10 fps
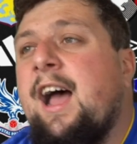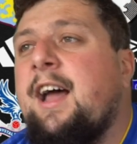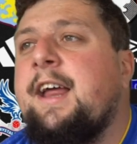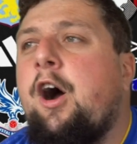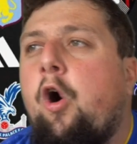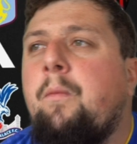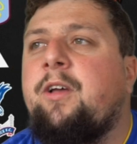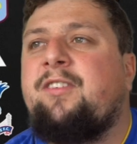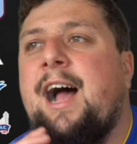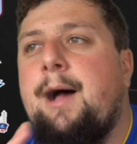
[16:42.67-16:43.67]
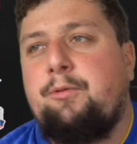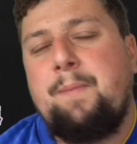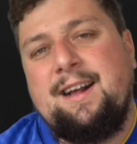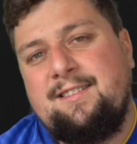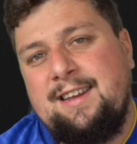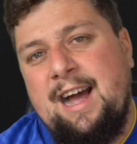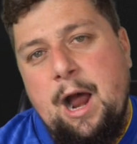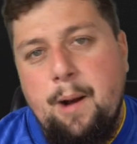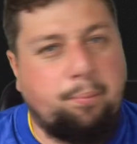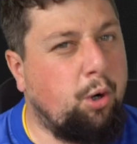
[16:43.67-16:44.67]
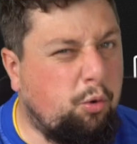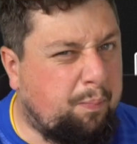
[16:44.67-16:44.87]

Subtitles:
and it almost harps back to that bruised